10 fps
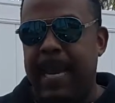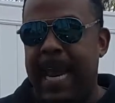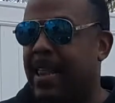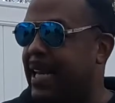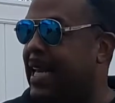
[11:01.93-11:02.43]

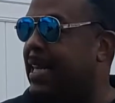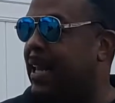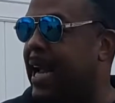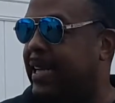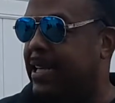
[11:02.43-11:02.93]
LED
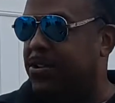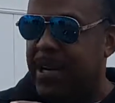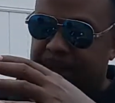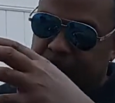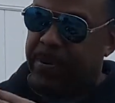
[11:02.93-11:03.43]
light that you
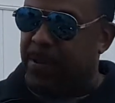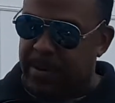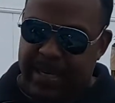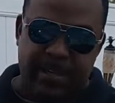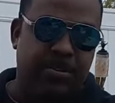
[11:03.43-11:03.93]
have to put
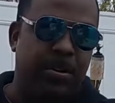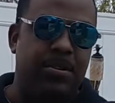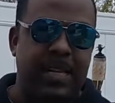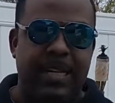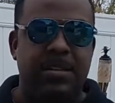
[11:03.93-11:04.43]
on in certain
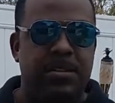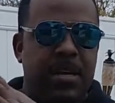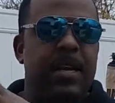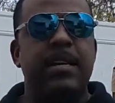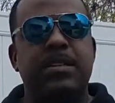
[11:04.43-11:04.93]
sections
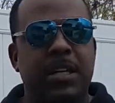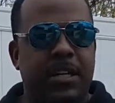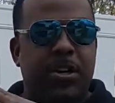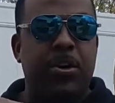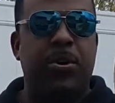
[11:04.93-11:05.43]
to
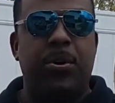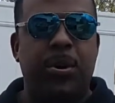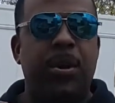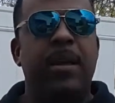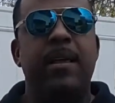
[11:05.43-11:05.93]

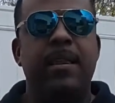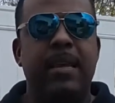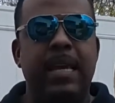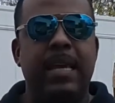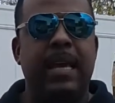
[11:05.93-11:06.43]
cure
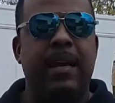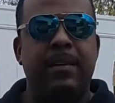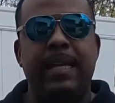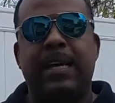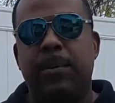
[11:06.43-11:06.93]
the
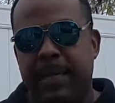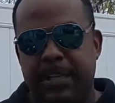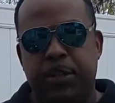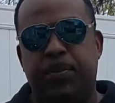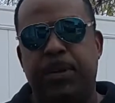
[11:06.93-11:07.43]
liquid
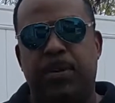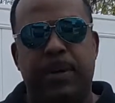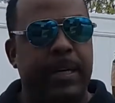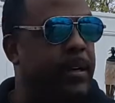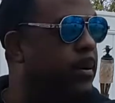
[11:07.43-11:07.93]
that you put on here